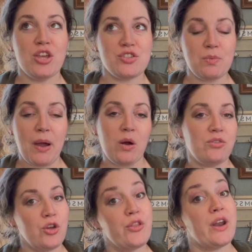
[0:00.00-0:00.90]
So
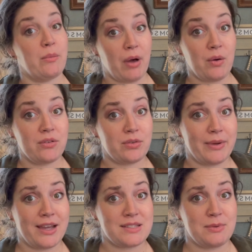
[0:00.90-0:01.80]
powerful that I bought one for
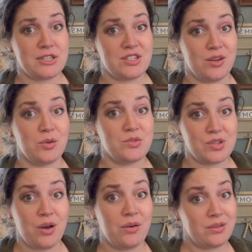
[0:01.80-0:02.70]
my husband too.
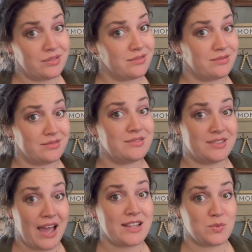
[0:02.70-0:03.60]
So,
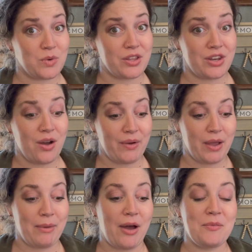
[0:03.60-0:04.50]
that's worth
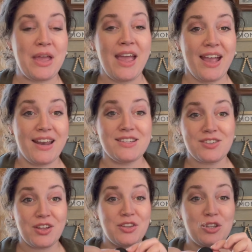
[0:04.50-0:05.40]
knowing about. It is
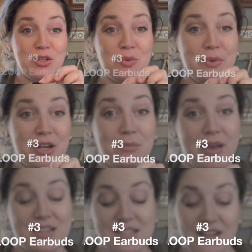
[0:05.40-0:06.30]
called the Loop
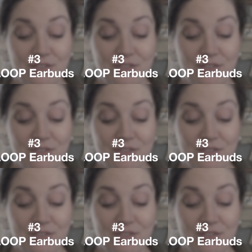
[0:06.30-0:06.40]
Earbuds, and